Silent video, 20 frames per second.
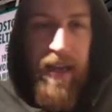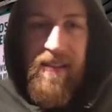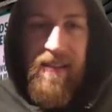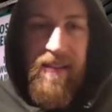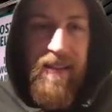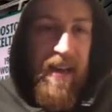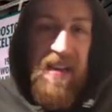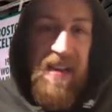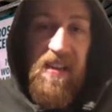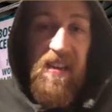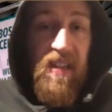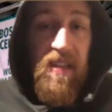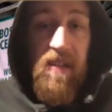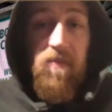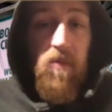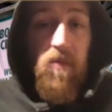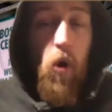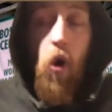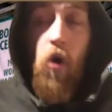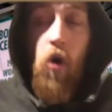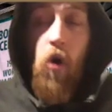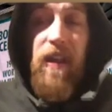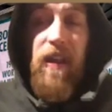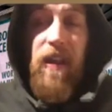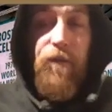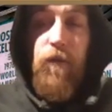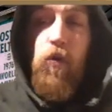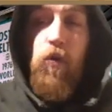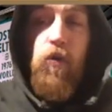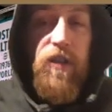in that he got
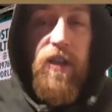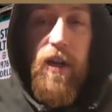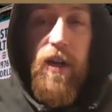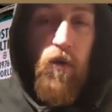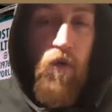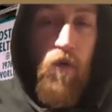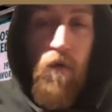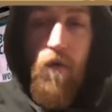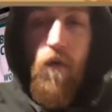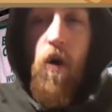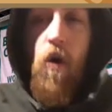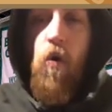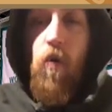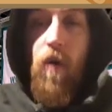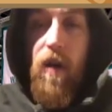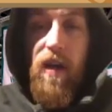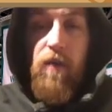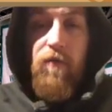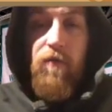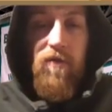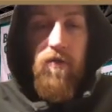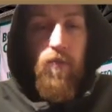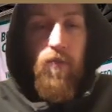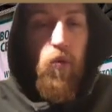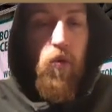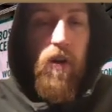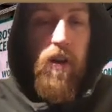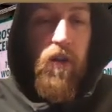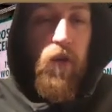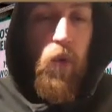that floor general role that he was
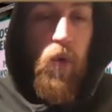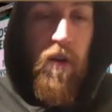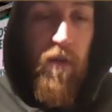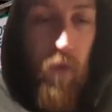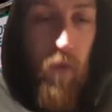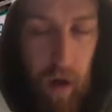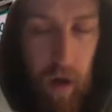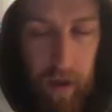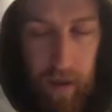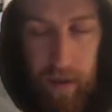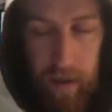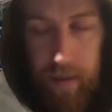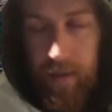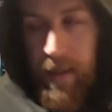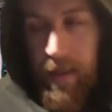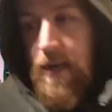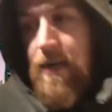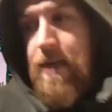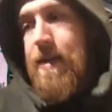reported to have wanted.